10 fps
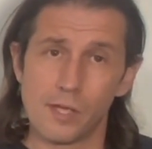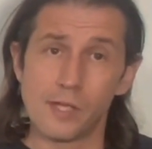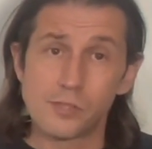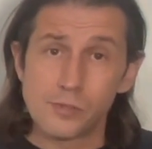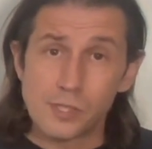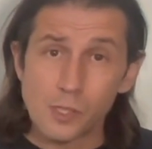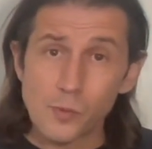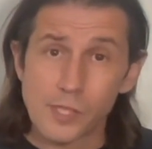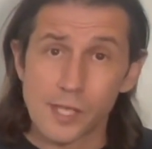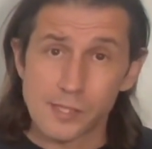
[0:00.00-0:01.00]
And to deal
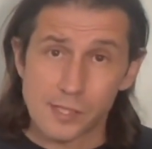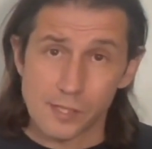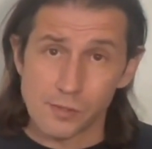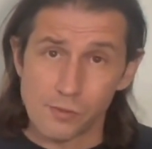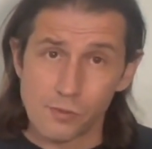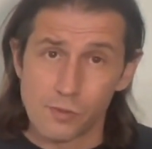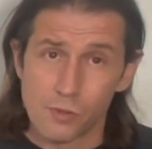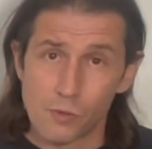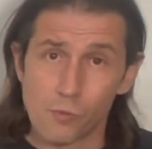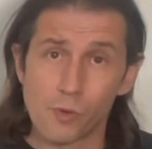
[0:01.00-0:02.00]
with that signal,
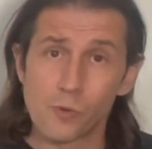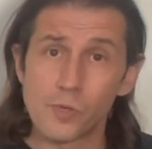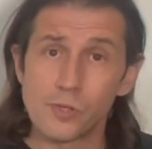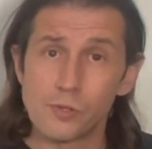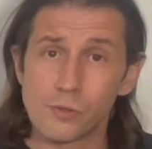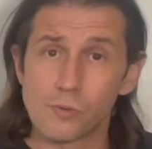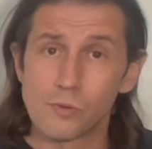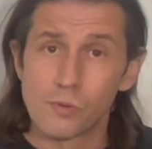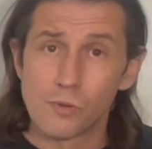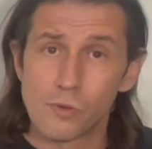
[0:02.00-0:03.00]
what do?
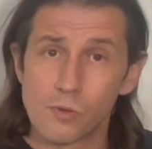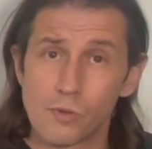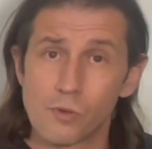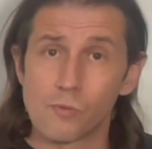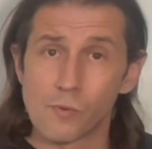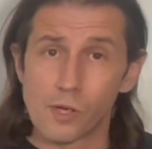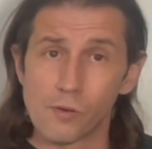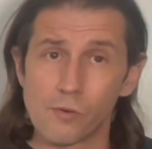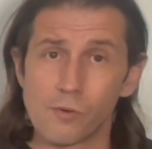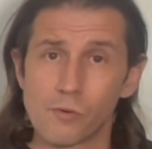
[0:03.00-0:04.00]

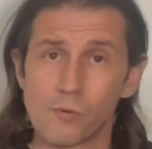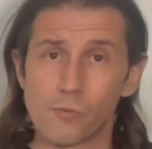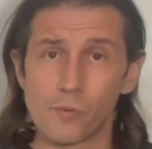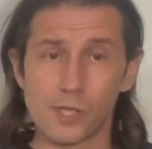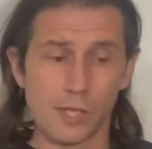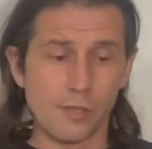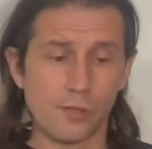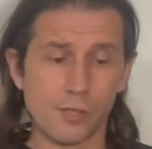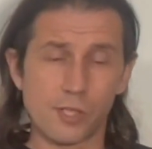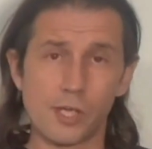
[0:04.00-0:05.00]
Well, we
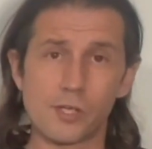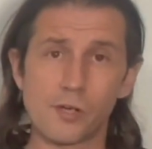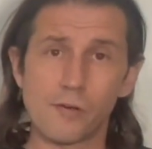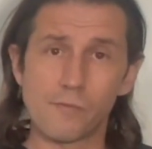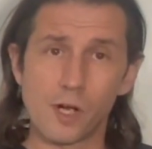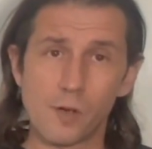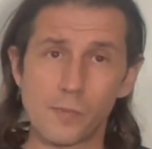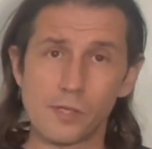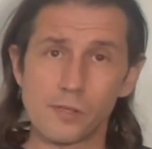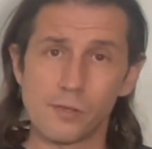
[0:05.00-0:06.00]
either change our
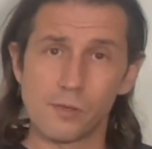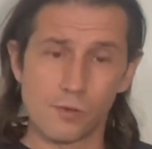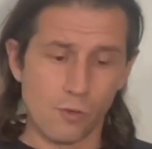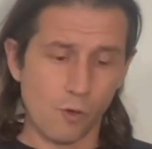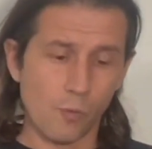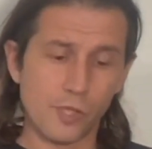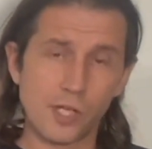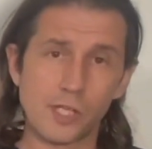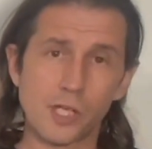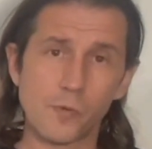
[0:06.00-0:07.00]
environment or we
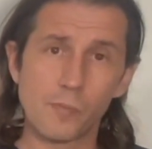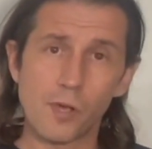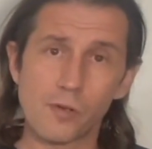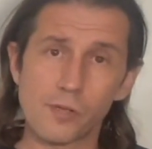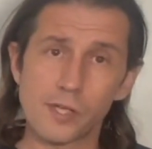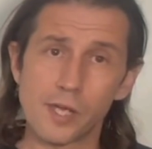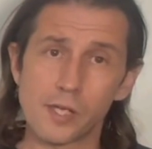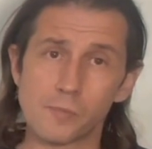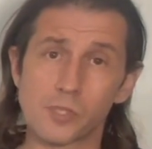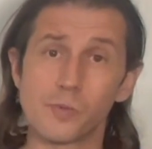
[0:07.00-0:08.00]
change how we model the
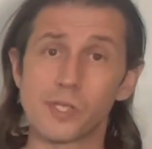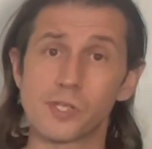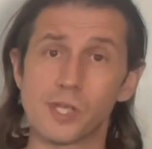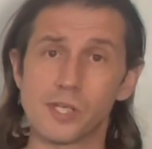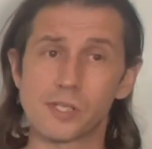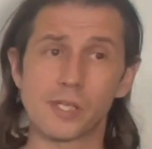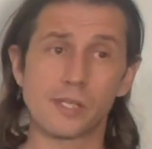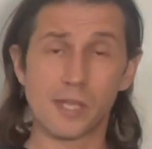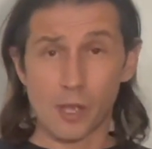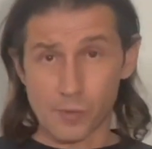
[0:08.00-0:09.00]
item. So we can change like
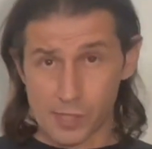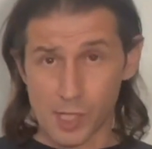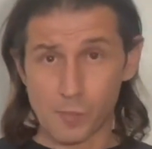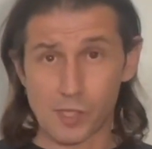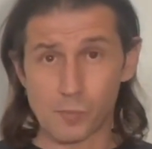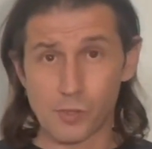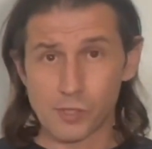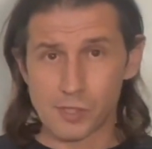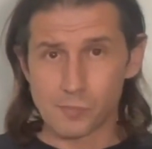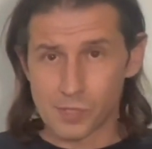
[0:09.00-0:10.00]
how we think about the
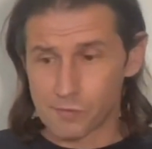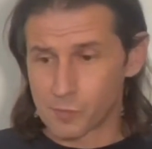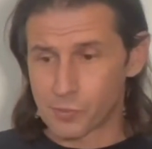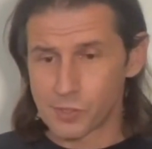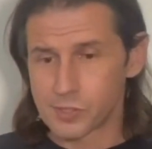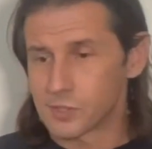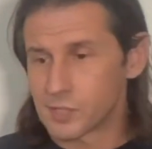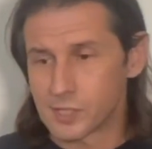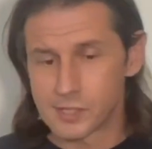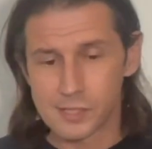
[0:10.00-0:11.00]
person, but if the person
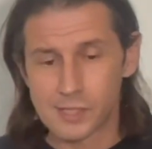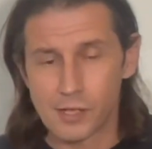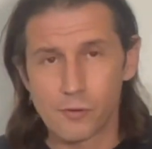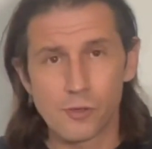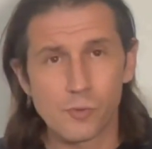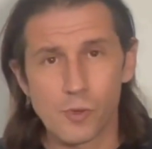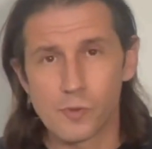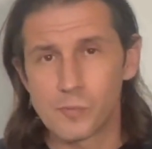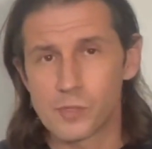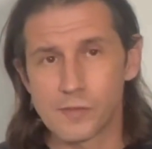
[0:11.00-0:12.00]
is counter to what
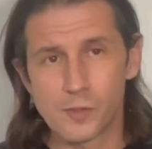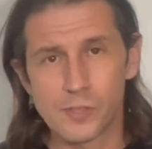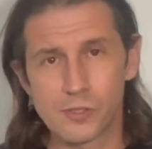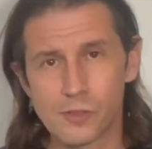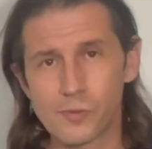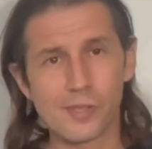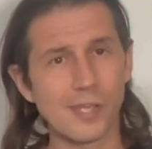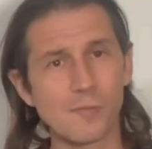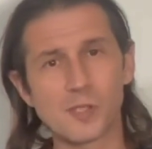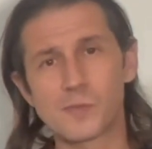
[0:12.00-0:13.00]
we believe to be true, well, then
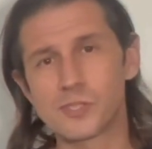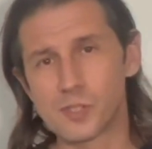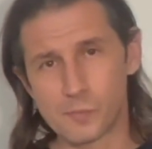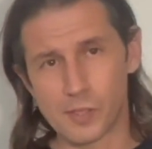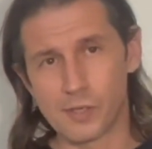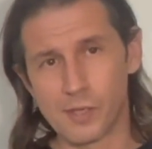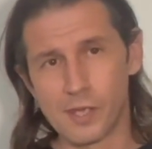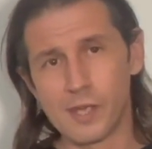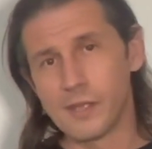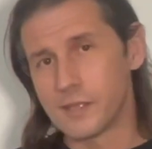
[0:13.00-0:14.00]
they must be stupid.
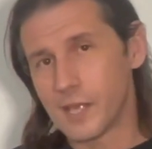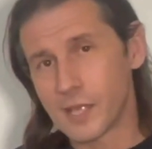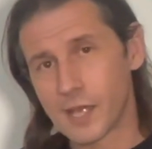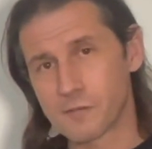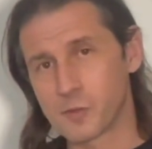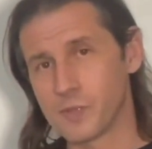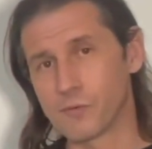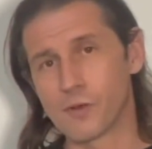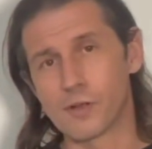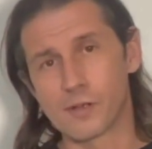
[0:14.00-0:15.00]
They have to be
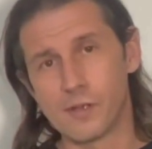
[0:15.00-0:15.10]
wrong.